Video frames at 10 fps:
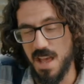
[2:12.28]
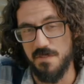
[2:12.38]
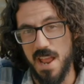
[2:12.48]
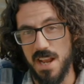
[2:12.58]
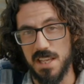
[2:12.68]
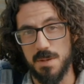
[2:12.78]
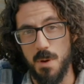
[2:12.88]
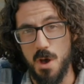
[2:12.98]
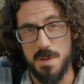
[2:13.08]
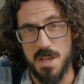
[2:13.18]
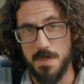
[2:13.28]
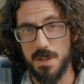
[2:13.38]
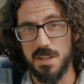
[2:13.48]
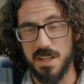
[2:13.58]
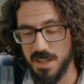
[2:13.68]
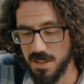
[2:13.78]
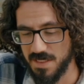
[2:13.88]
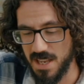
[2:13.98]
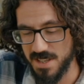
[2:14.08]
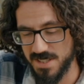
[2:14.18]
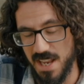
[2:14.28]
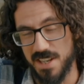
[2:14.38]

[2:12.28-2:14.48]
have any permeability, that doesn't